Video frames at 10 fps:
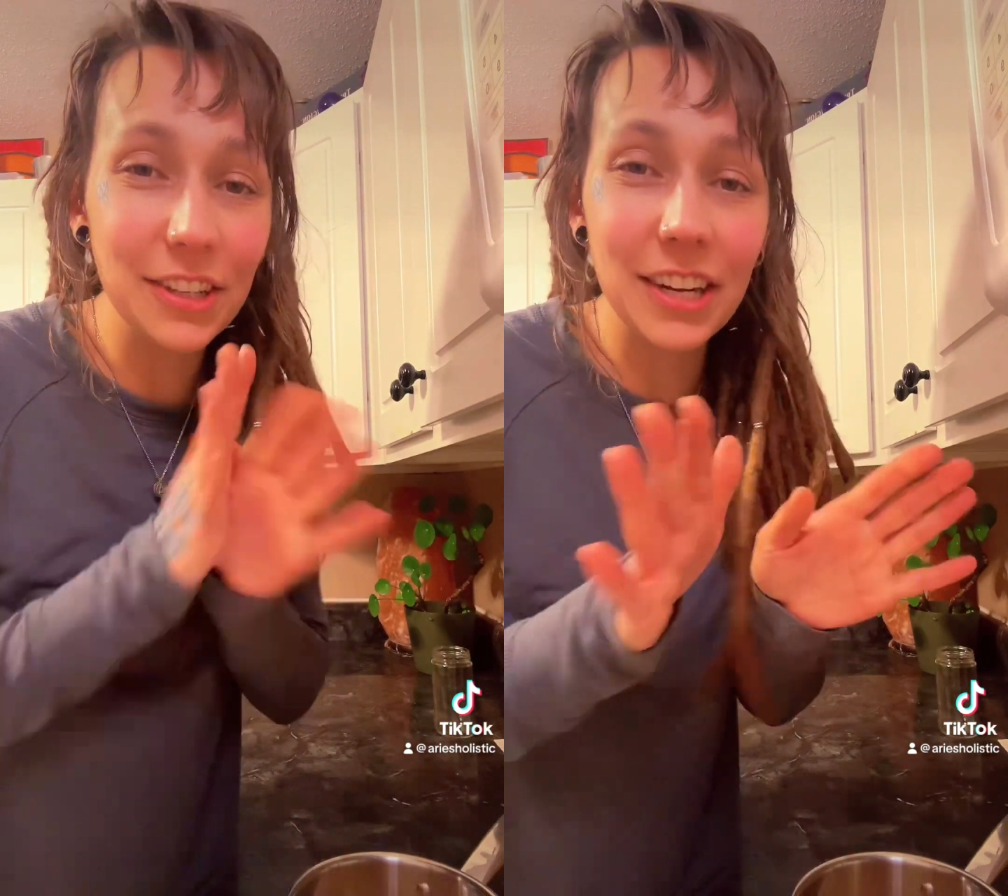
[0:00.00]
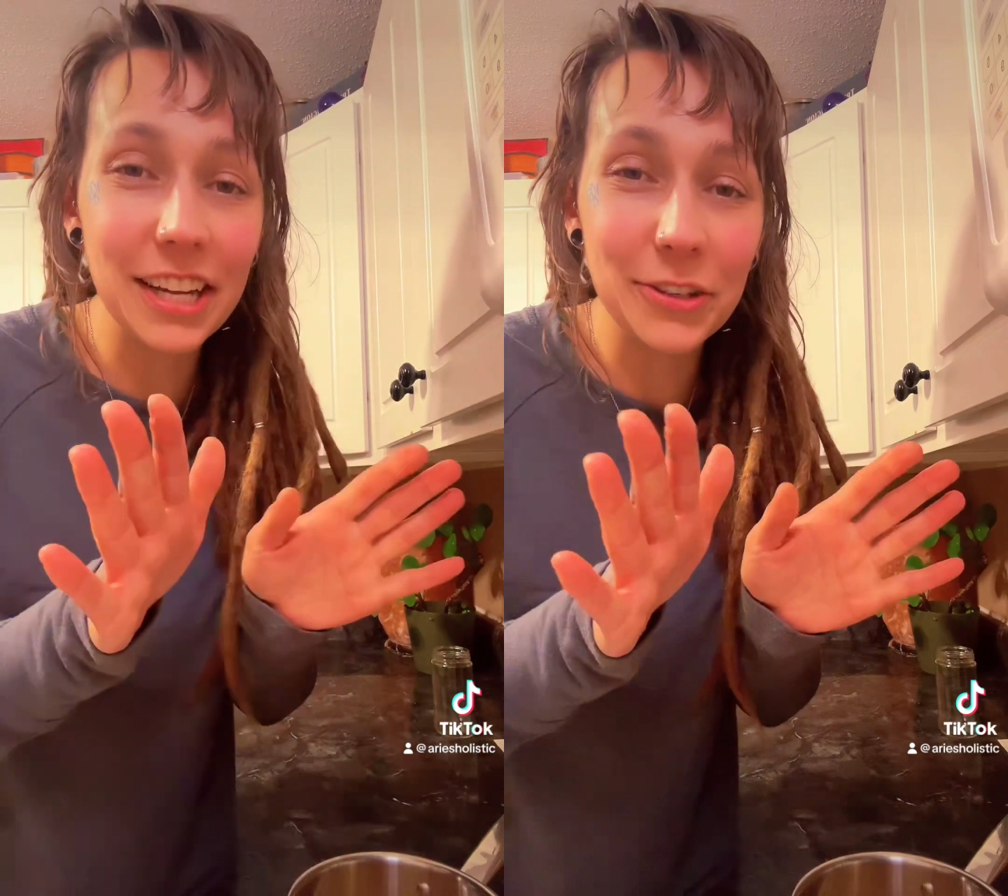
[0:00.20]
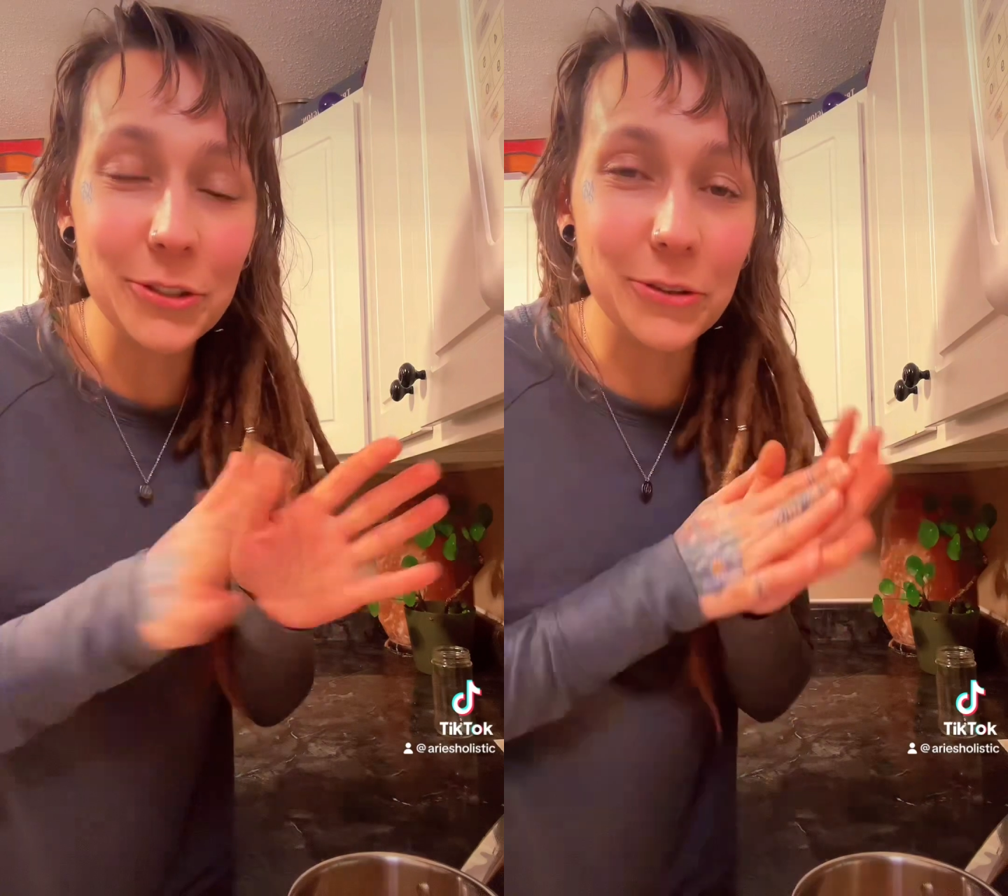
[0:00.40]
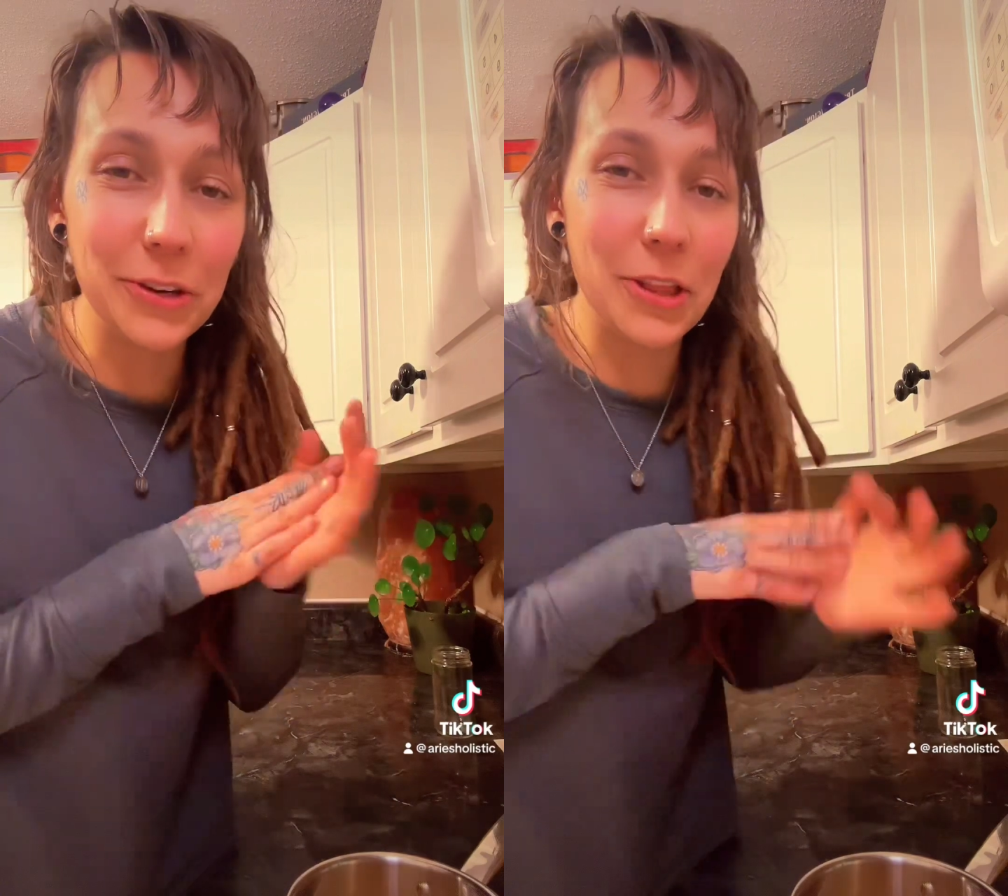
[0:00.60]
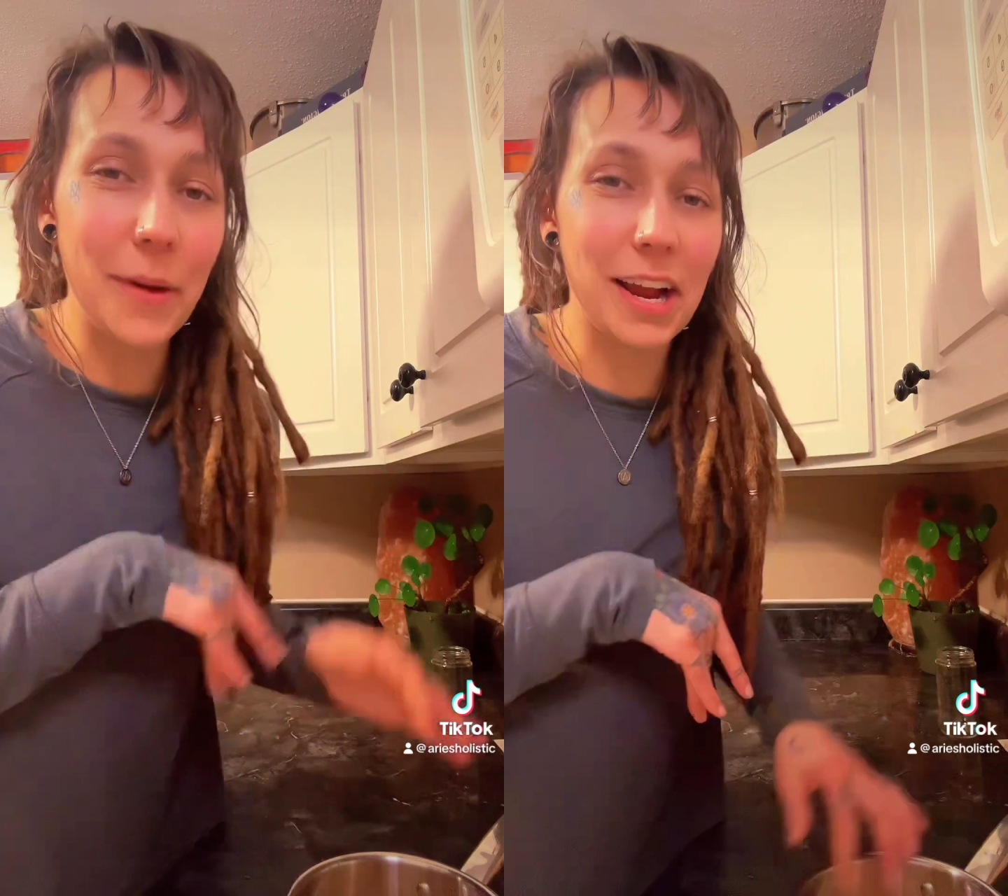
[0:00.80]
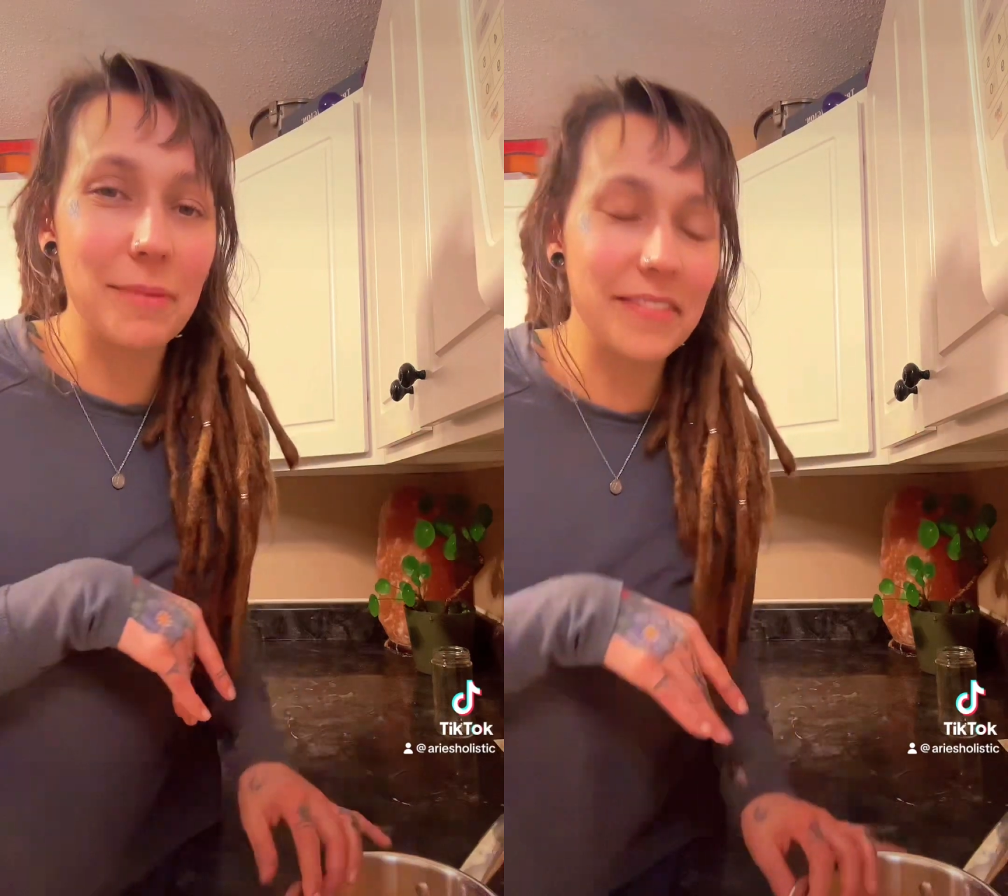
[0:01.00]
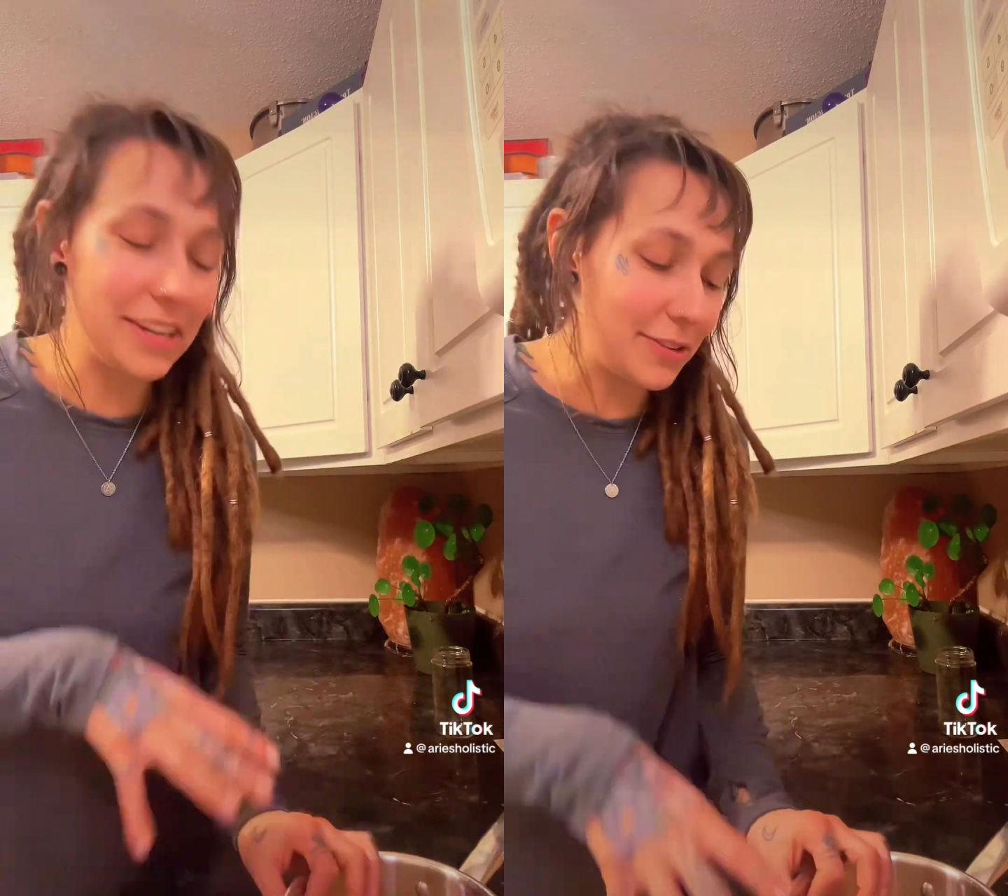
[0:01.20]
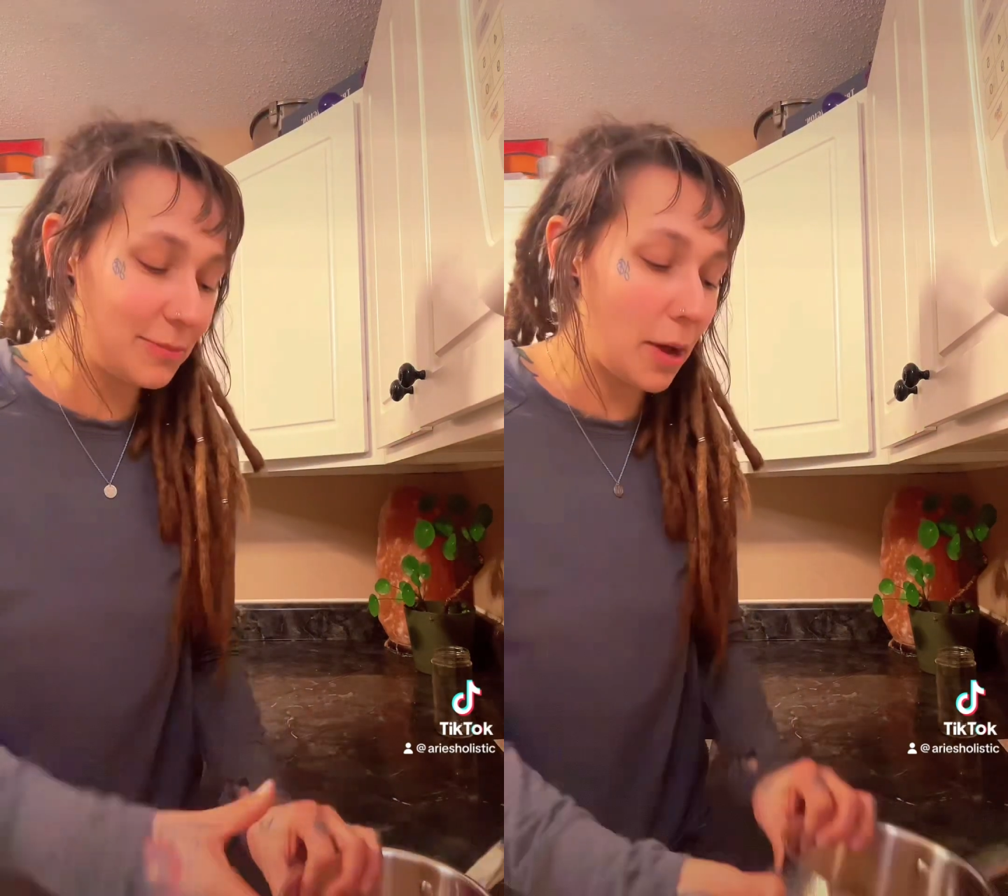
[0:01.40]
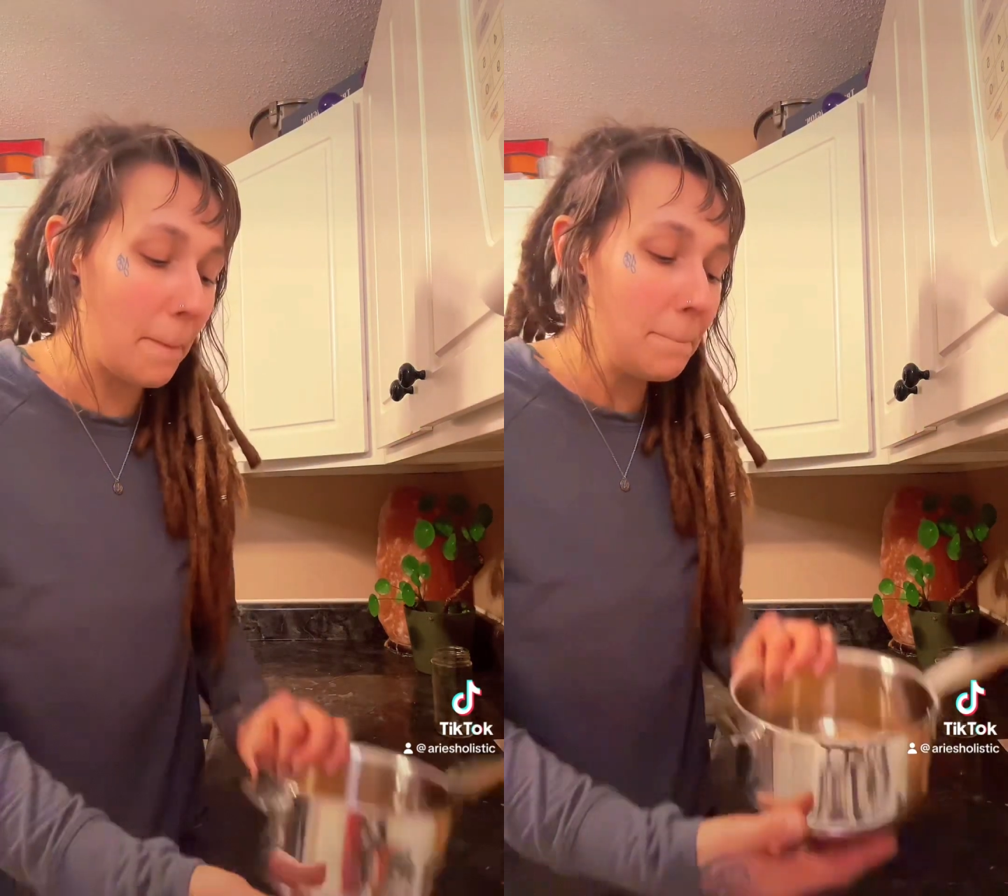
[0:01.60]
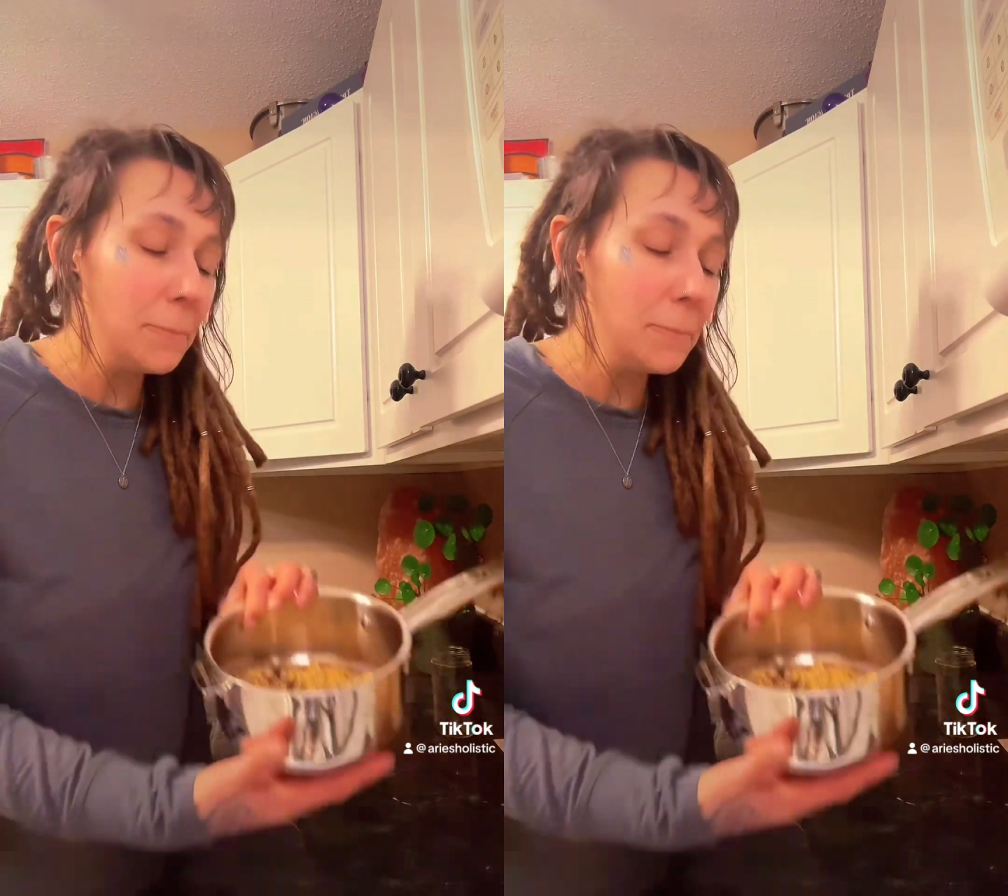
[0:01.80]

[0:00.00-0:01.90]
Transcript: You're going to hear children in the back of my videos. But,